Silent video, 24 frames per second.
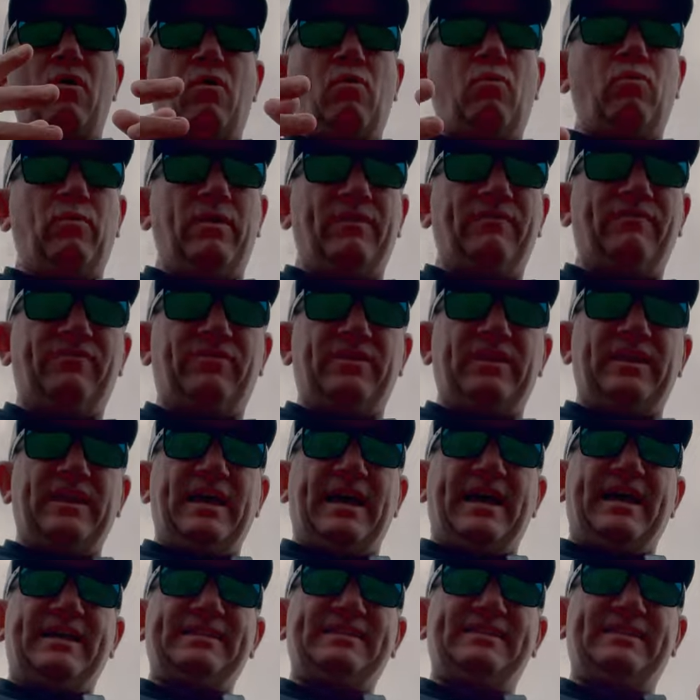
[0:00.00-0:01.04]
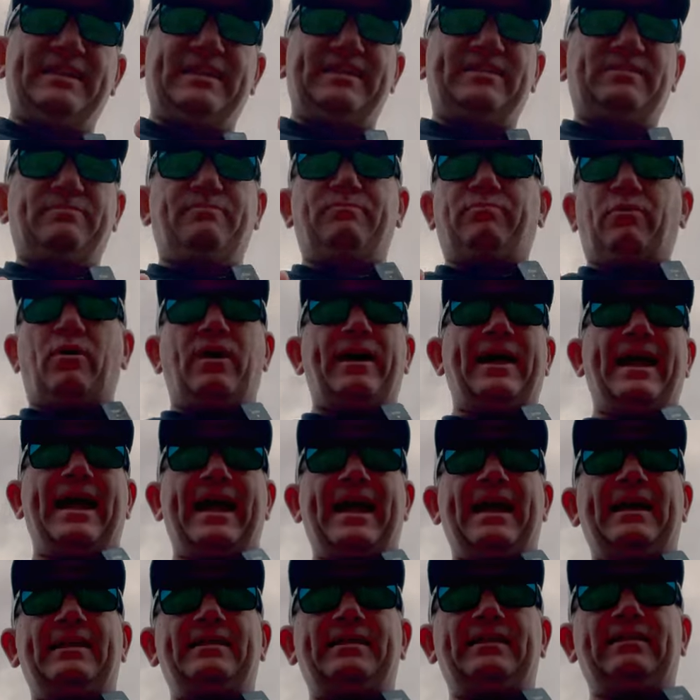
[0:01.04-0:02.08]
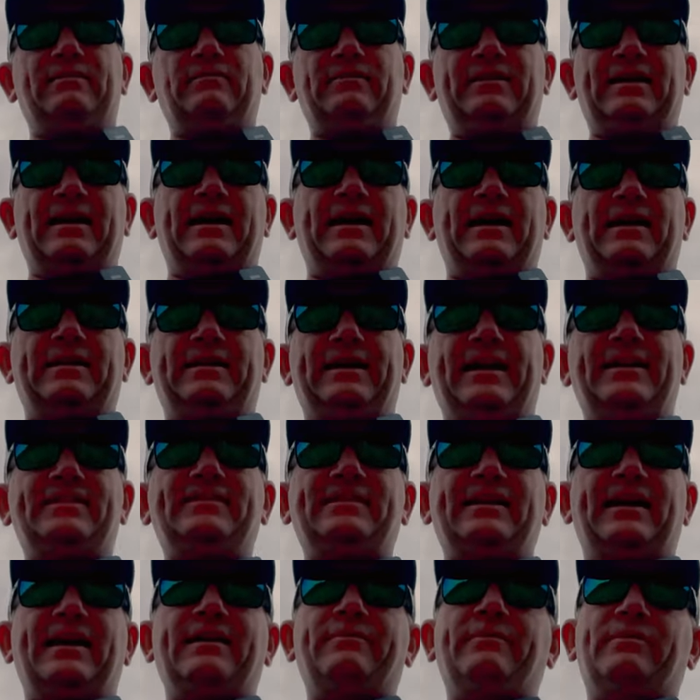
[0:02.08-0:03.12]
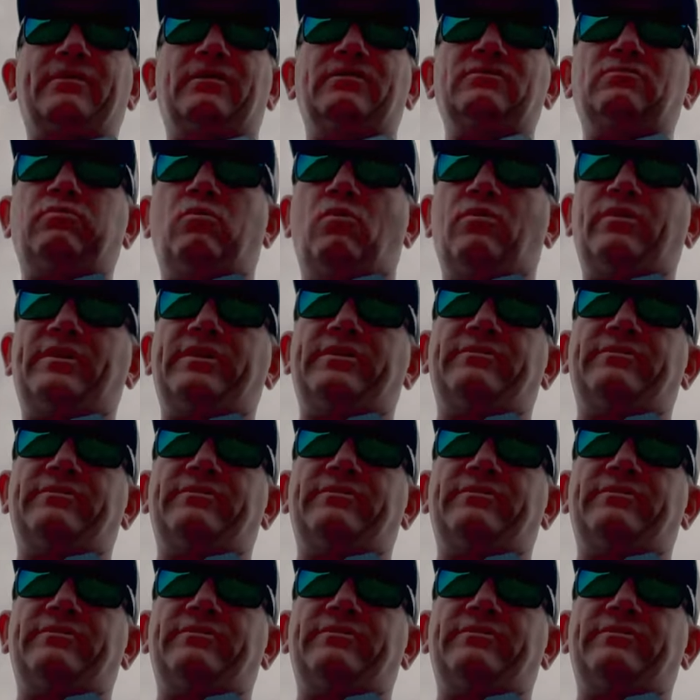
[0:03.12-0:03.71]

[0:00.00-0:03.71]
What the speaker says: with the R6 by hand yesterday when I was walking